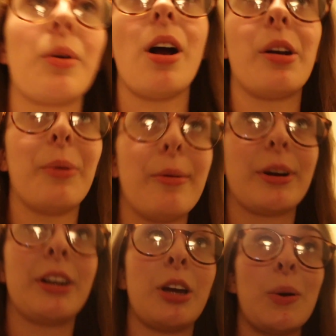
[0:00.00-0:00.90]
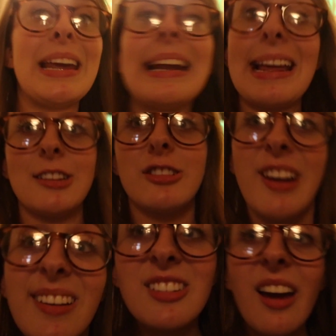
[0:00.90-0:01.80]
We're on our way. We're gonna go eat at
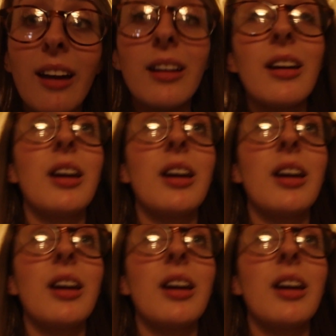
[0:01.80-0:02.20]
Shake Shack.